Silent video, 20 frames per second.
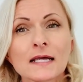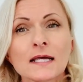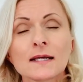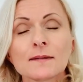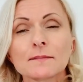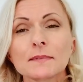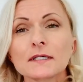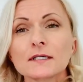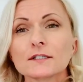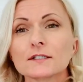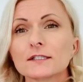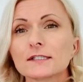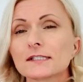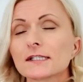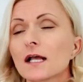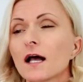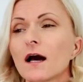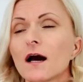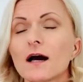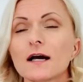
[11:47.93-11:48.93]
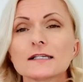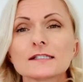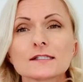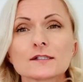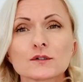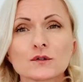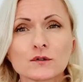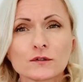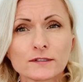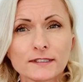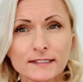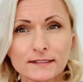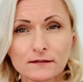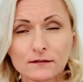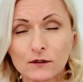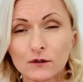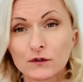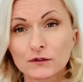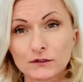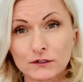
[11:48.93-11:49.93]
because I saw it
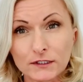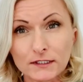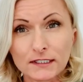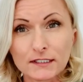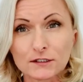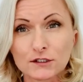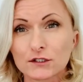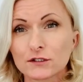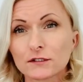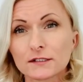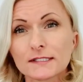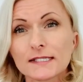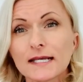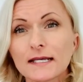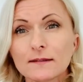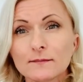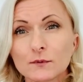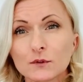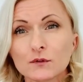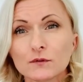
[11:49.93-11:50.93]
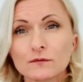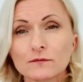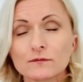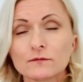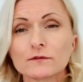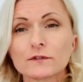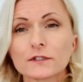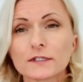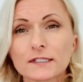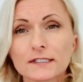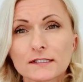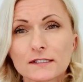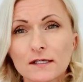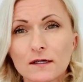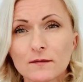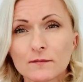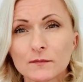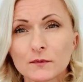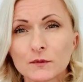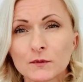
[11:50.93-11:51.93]
on the kitchen table, for
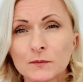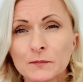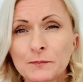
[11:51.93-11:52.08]
example.